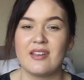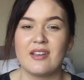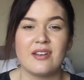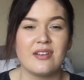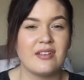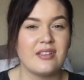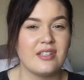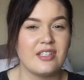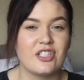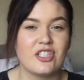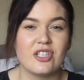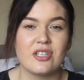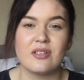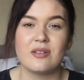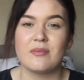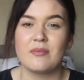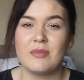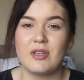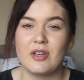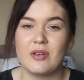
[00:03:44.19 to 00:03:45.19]
go to the
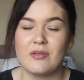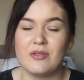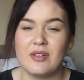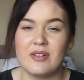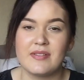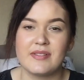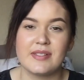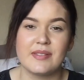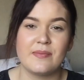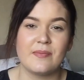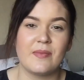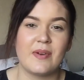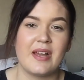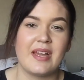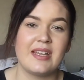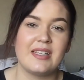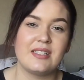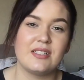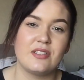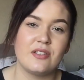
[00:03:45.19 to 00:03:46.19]
gym, go lift some
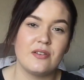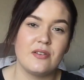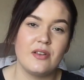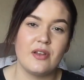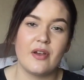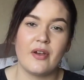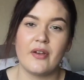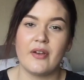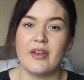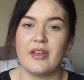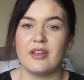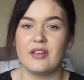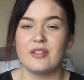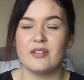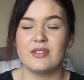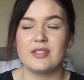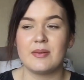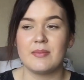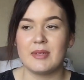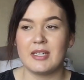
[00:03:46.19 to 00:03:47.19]
weights, do yoga, do
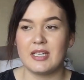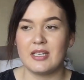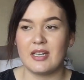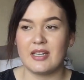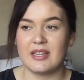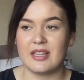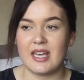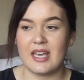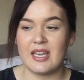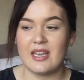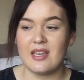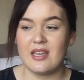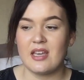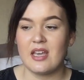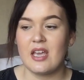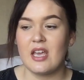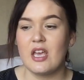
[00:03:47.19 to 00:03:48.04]
something like that.